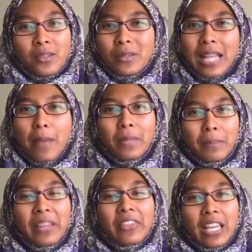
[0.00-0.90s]
So that
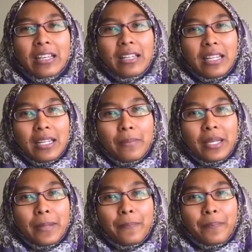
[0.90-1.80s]
made me think a little
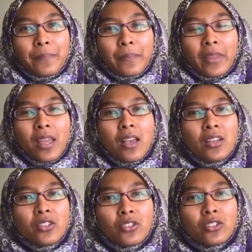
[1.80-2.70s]
bit.
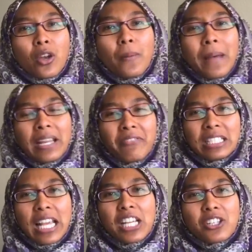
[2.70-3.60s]
So my
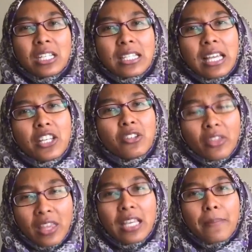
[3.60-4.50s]
invitation is that you
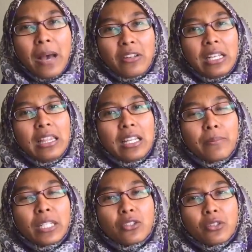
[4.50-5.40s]
think about it a
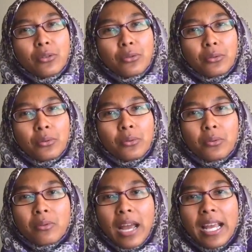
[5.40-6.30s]
little bit too,
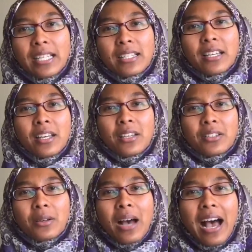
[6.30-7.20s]
right?
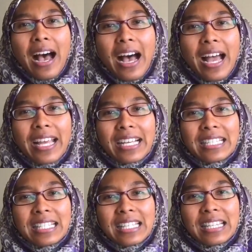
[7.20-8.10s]
So hi
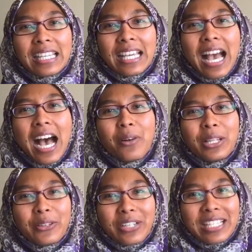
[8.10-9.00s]
Kak Siti, how
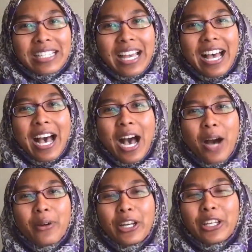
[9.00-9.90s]
Larissa,
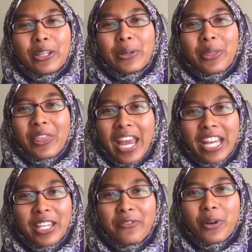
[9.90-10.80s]
how are you?
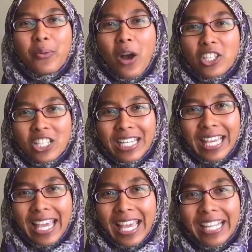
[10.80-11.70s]
Thank you for watching
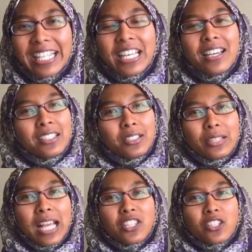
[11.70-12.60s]
in.
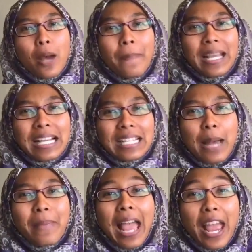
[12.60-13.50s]
Today's topic is
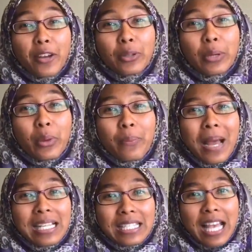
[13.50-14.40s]
I'm angry with
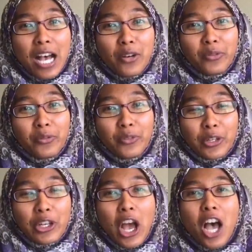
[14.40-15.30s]
myself for
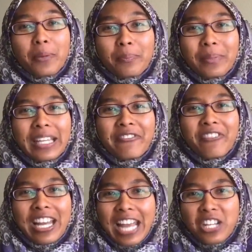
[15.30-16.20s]
not being
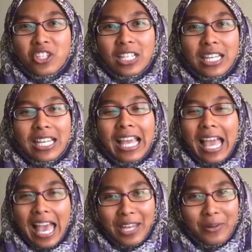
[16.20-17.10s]
financially
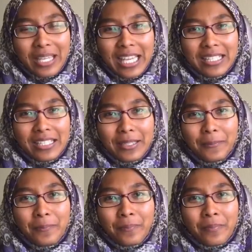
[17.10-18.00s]
educated.
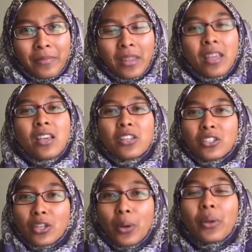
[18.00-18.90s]

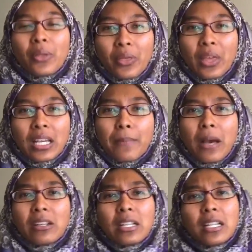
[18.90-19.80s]
So think
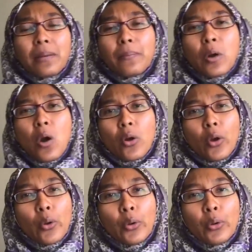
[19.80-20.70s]
about it a little bit
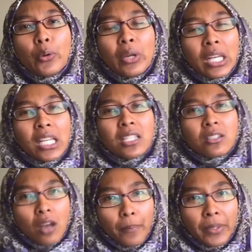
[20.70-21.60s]
more. Who is
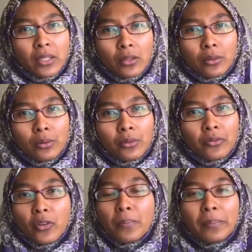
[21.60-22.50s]
stopping you
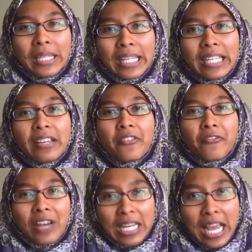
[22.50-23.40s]
from being
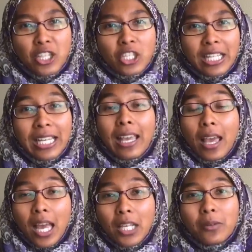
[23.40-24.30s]
financially
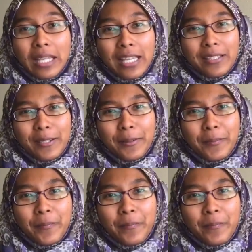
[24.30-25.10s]
educated?